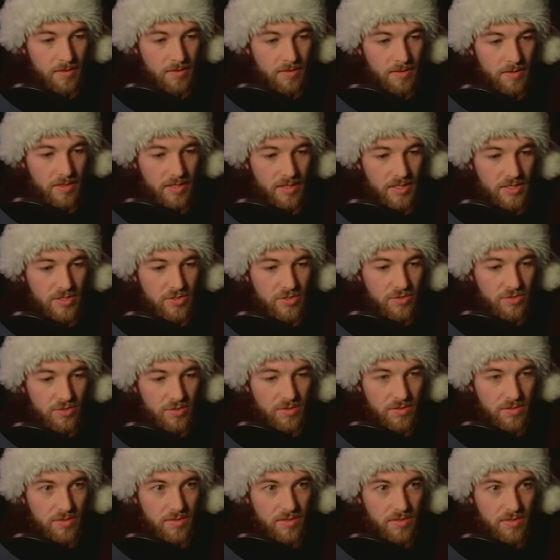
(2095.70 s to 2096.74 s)
That
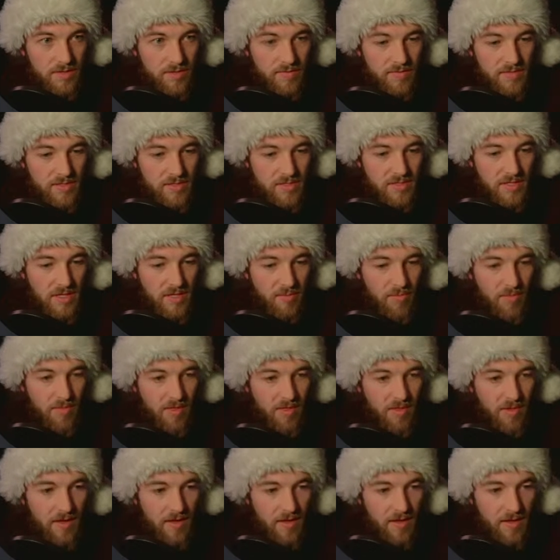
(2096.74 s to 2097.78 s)
should give us the same
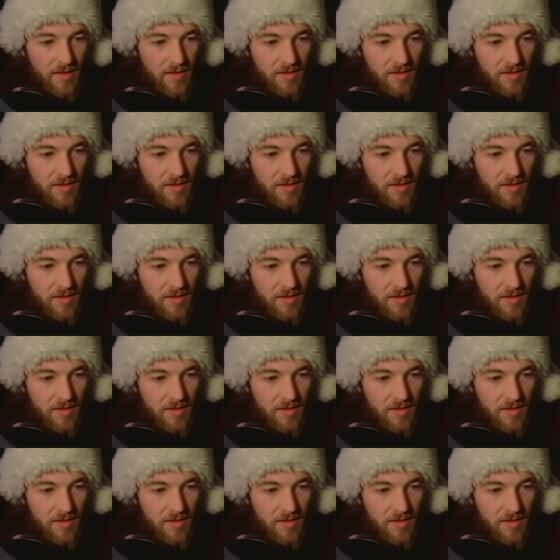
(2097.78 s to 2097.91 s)
thing.